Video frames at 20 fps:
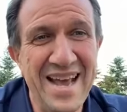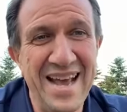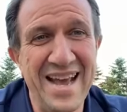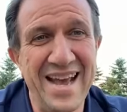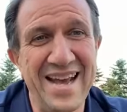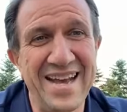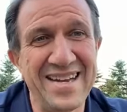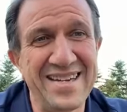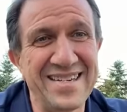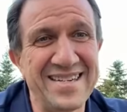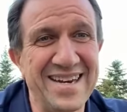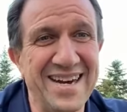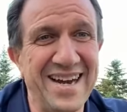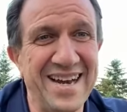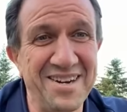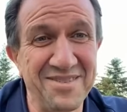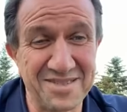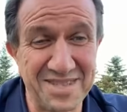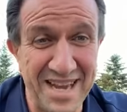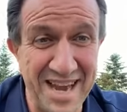And
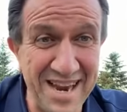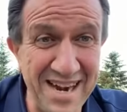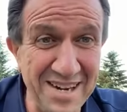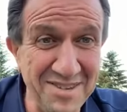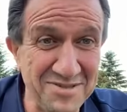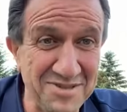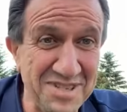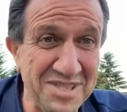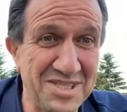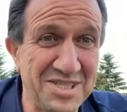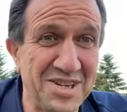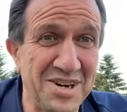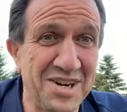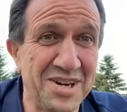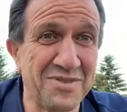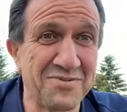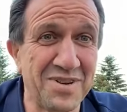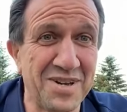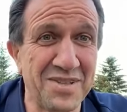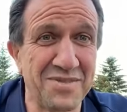it was kind of interesting
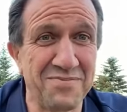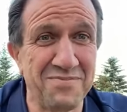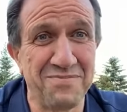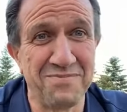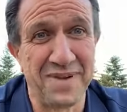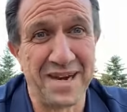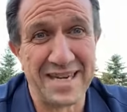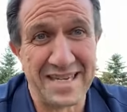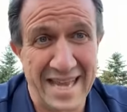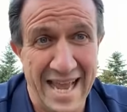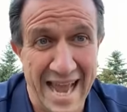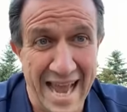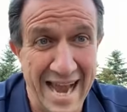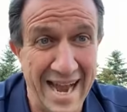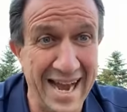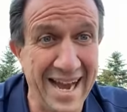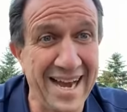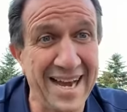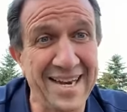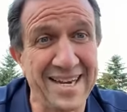sharing it with my
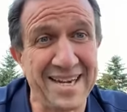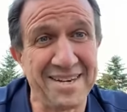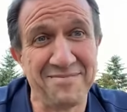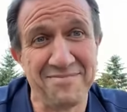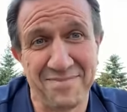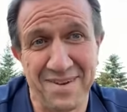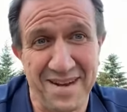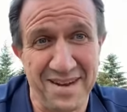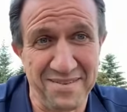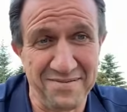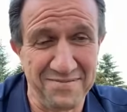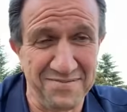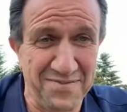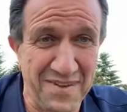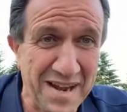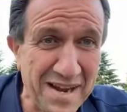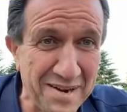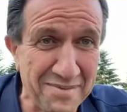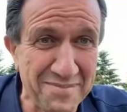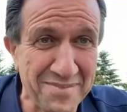dad and my
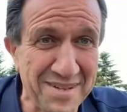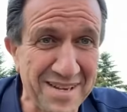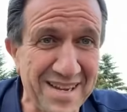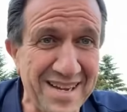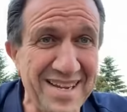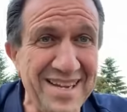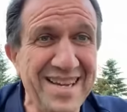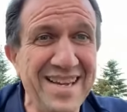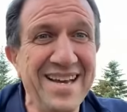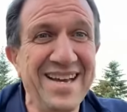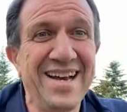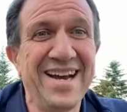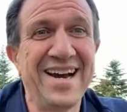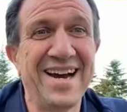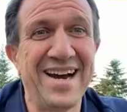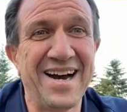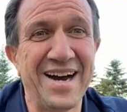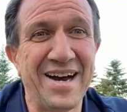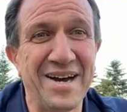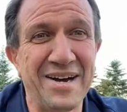family
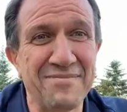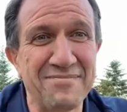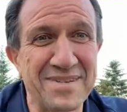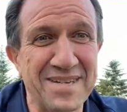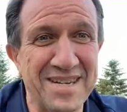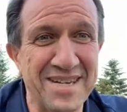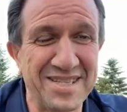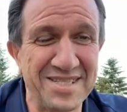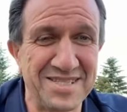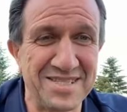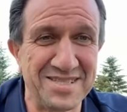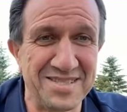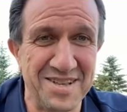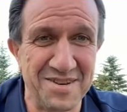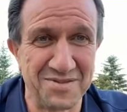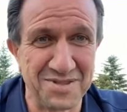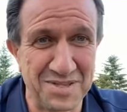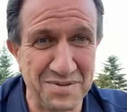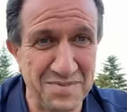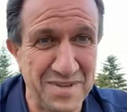because
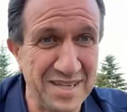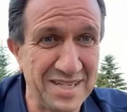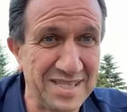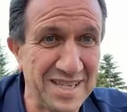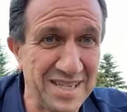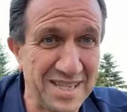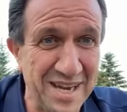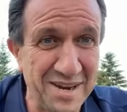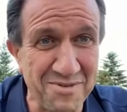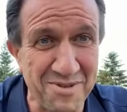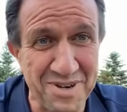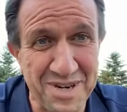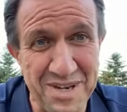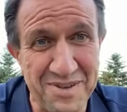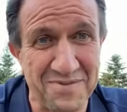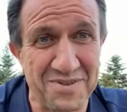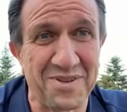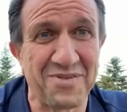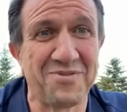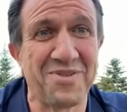there were some things that they weren't
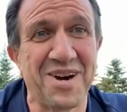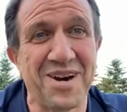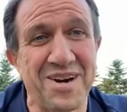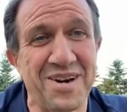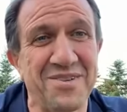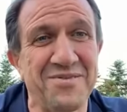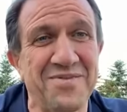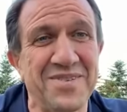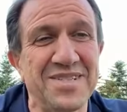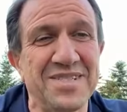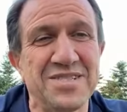even aware of.